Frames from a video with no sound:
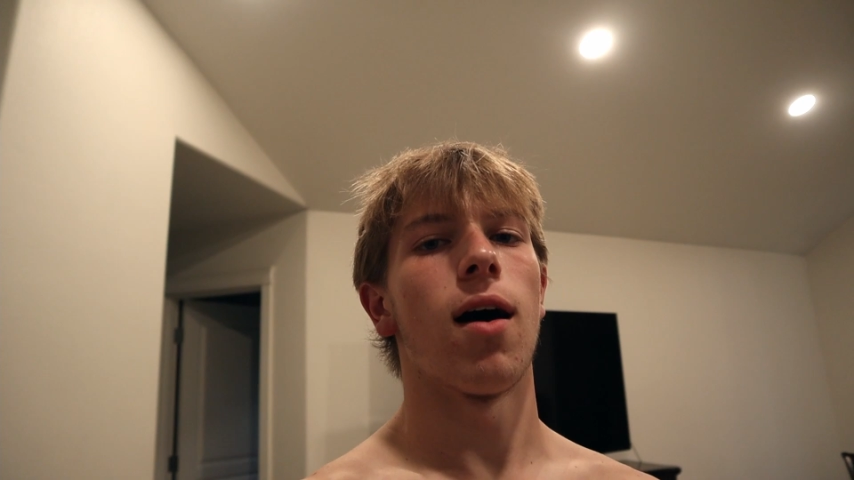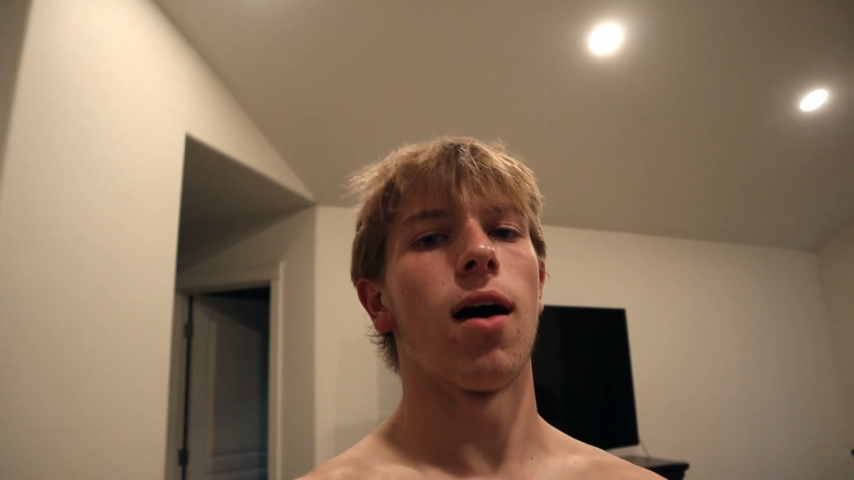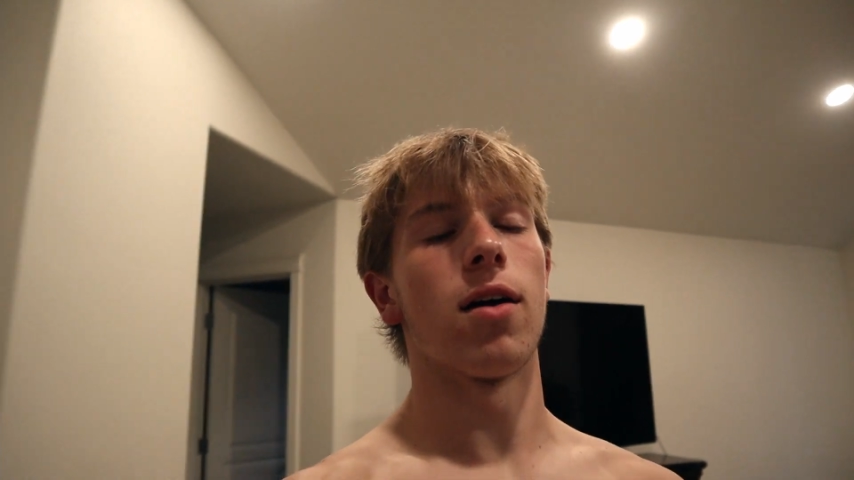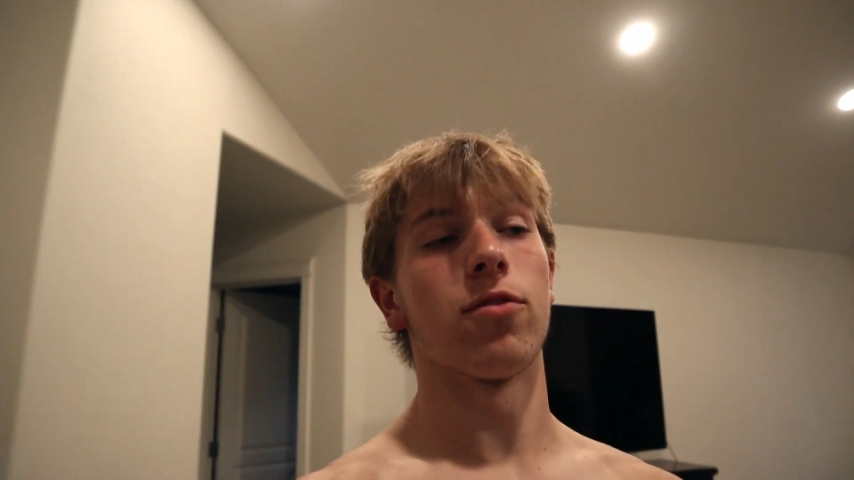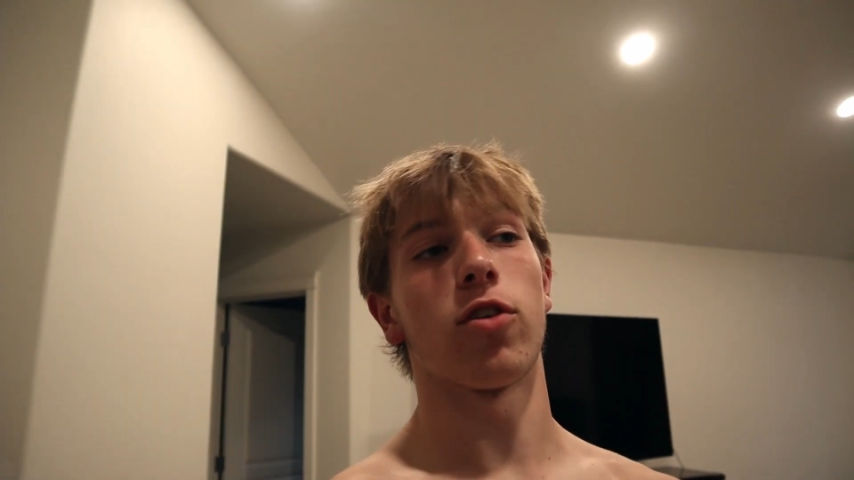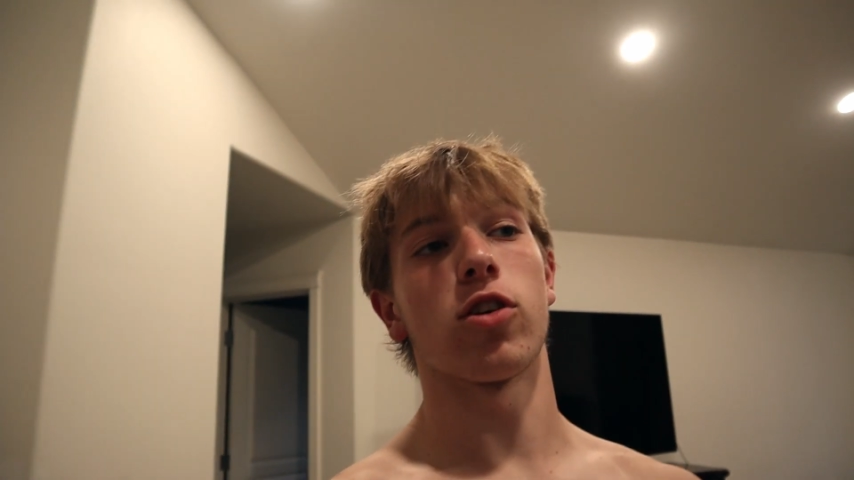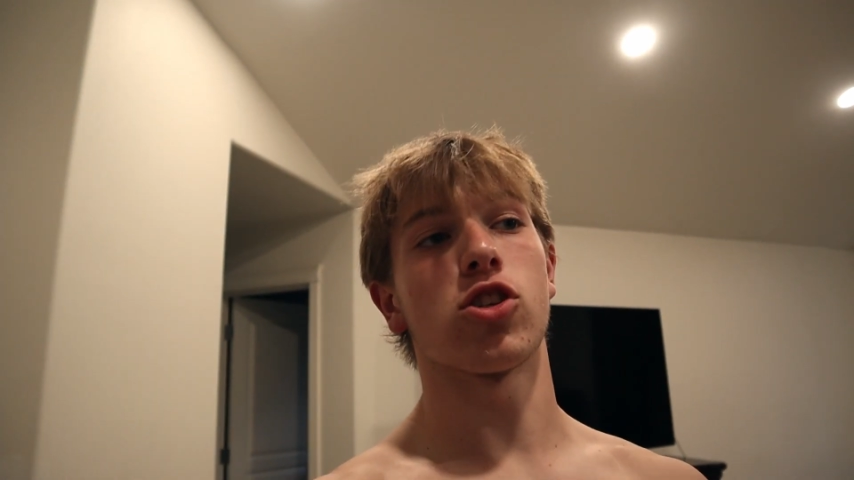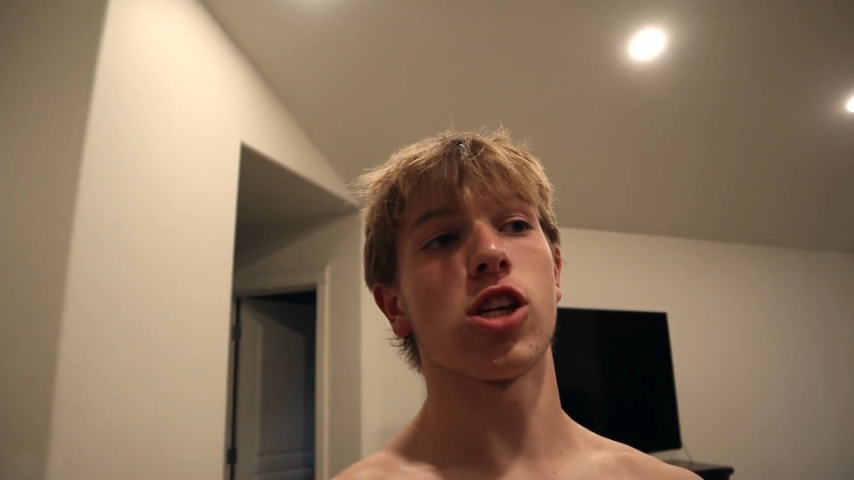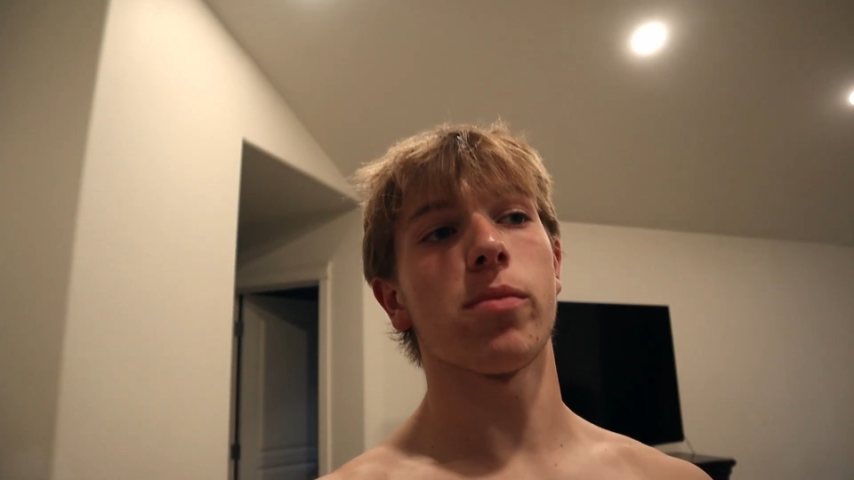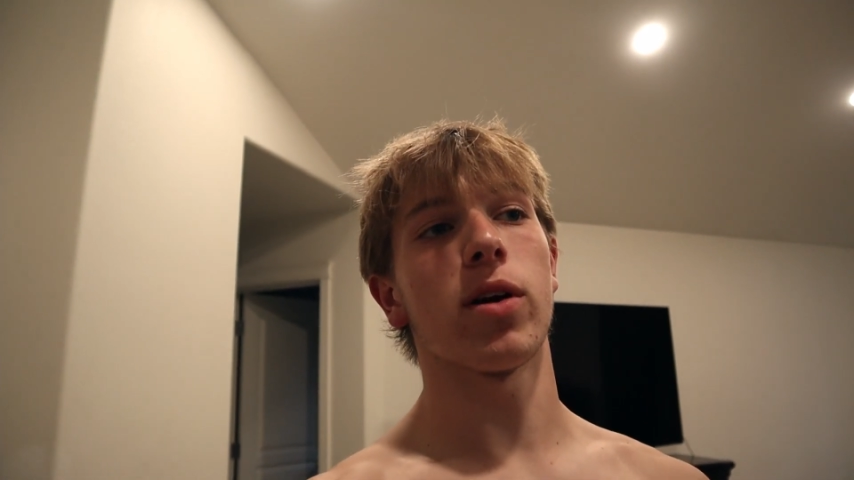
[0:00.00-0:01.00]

And for a cheat